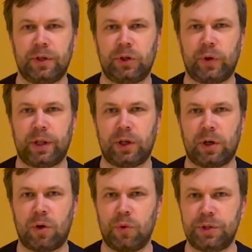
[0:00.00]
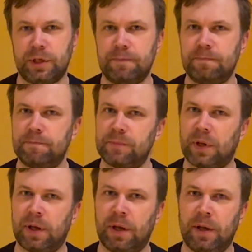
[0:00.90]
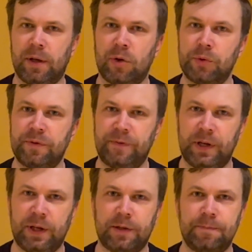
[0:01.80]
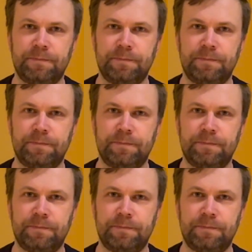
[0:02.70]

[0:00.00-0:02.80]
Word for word: to get the cozy, uh, cozy feeling,